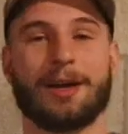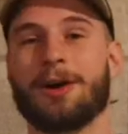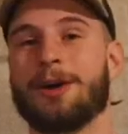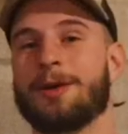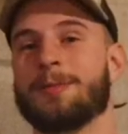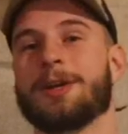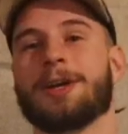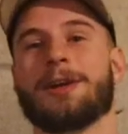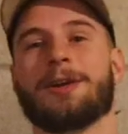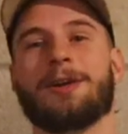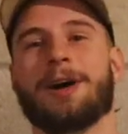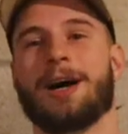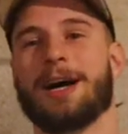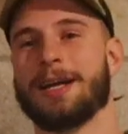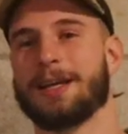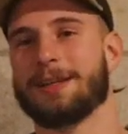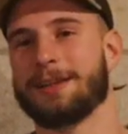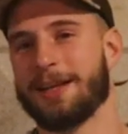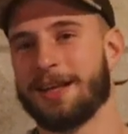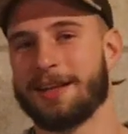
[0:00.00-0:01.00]
oh, I'm gonna go
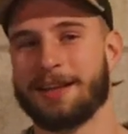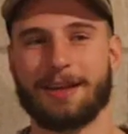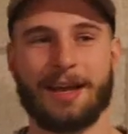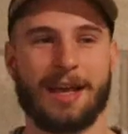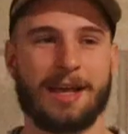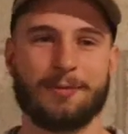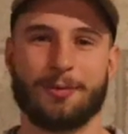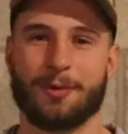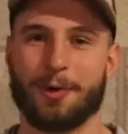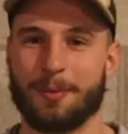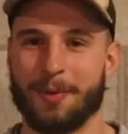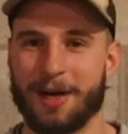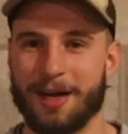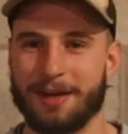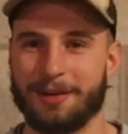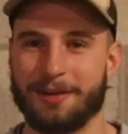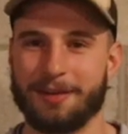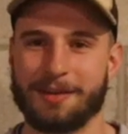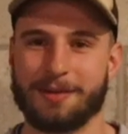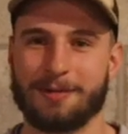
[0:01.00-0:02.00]
hike like 8 more
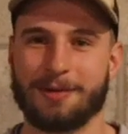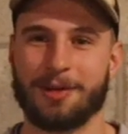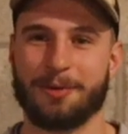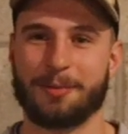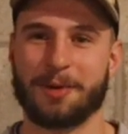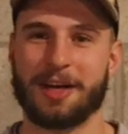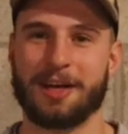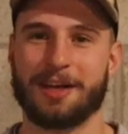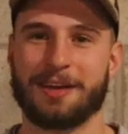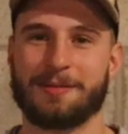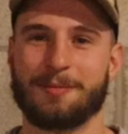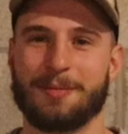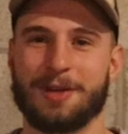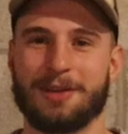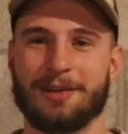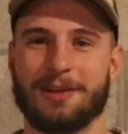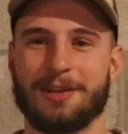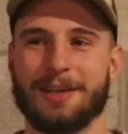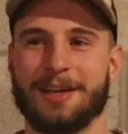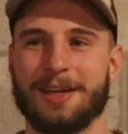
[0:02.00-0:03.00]
miles till my next
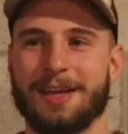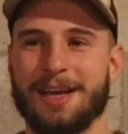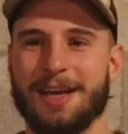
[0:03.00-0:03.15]
meal,